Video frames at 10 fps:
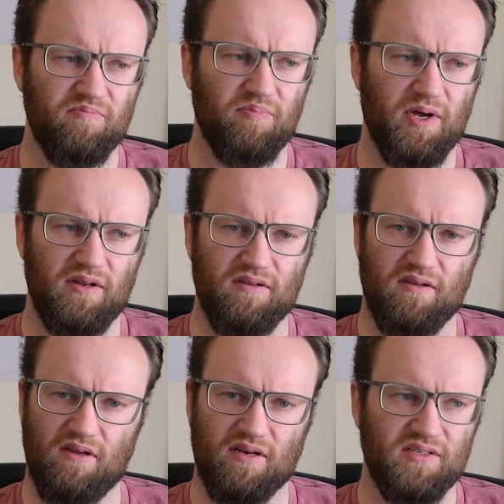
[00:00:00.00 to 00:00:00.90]
But
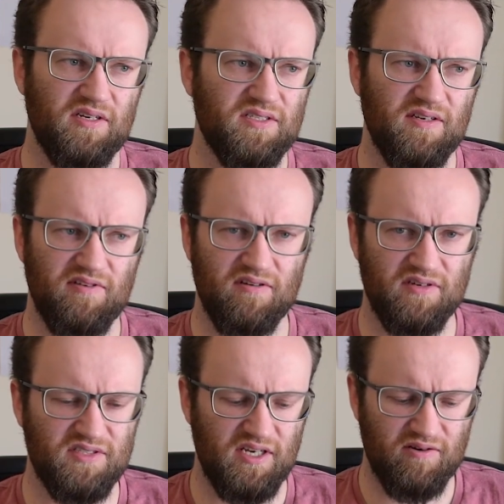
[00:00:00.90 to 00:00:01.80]
like I said, it's definitely not a
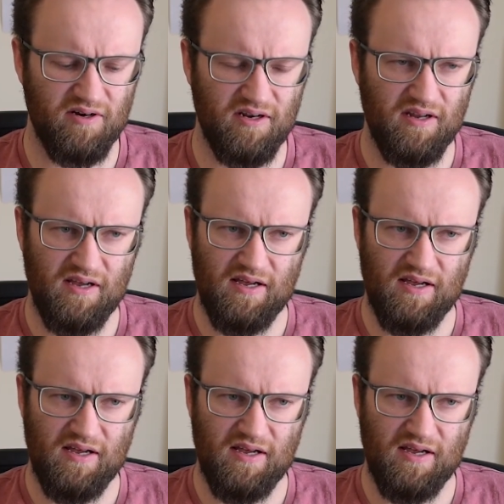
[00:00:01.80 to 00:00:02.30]
secret.